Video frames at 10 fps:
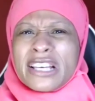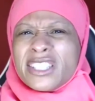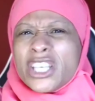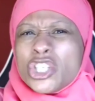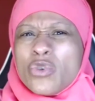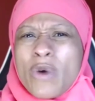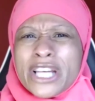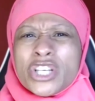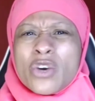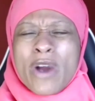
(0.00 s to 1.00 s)
a
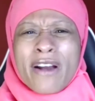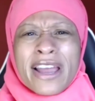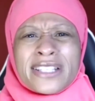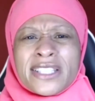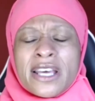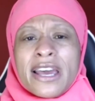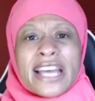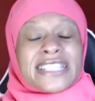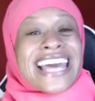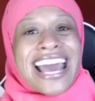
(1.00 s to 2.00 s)
situation where it's
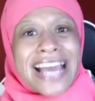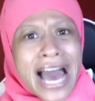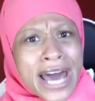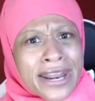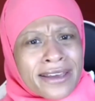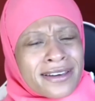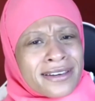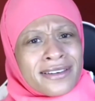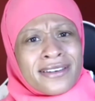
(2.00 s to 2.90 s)
it's chaotic